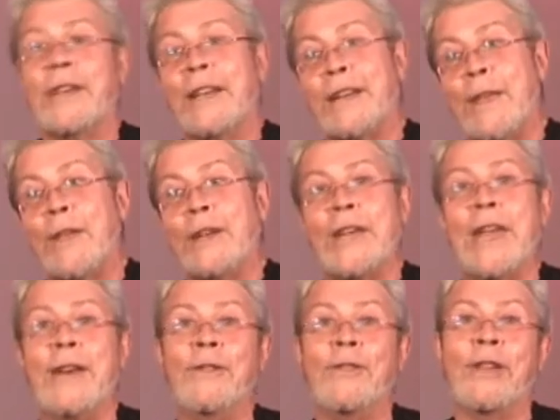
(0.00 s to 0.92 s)
they get another
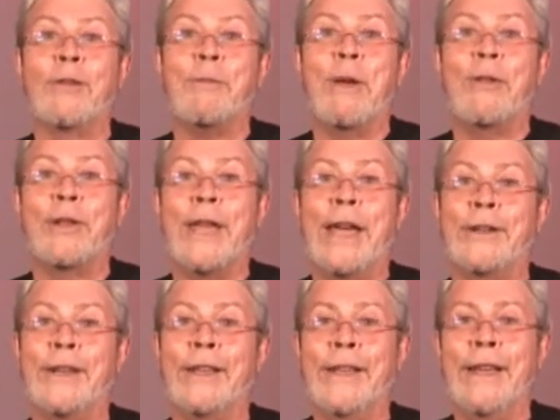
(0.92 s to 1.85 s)
10, 6 months
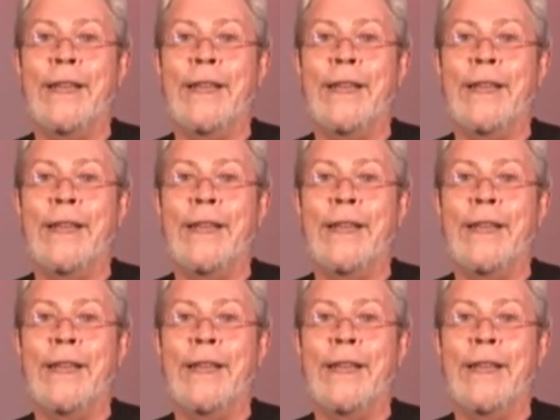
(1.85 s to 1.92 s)
later.